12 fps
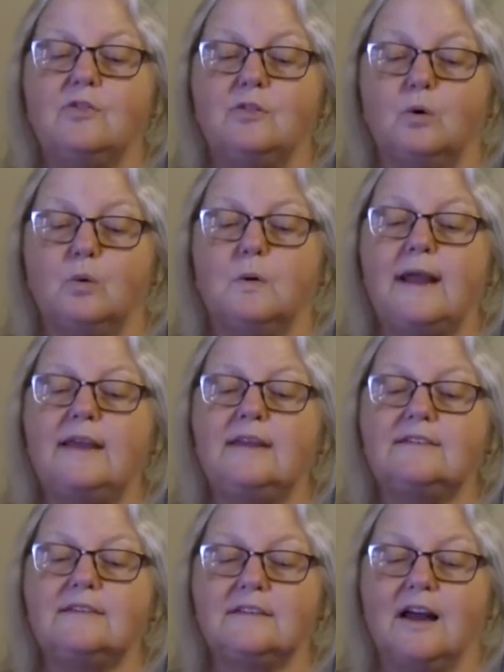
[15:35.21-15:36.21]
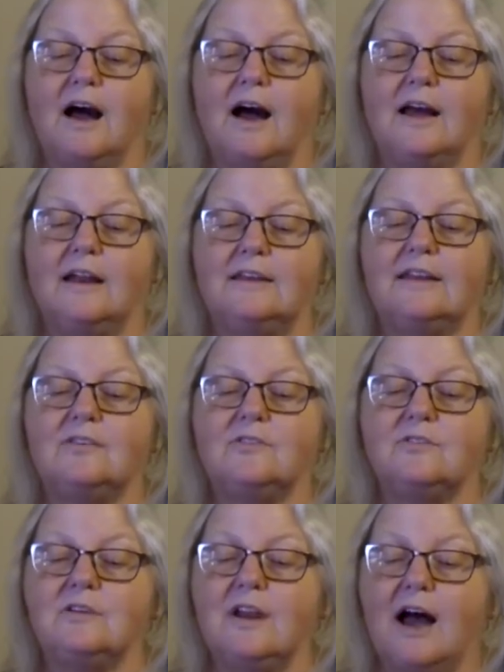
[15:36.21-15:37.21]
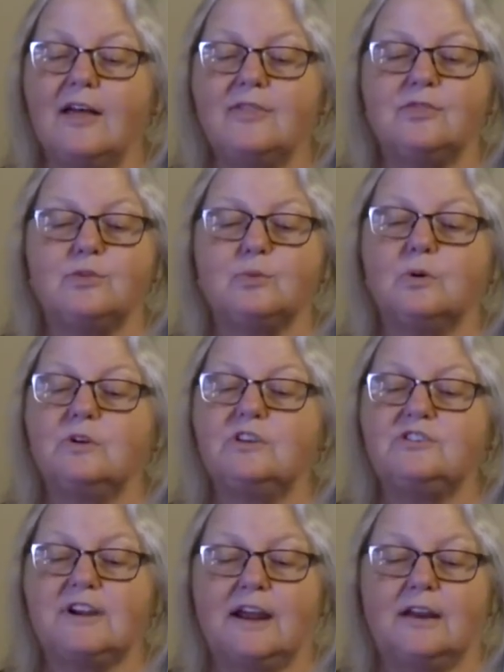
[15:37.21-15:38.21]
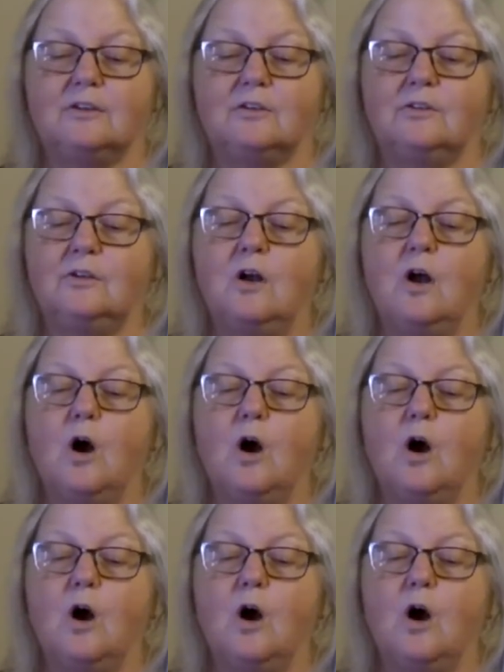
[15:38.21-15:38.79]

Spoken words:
The way to God is not through a channel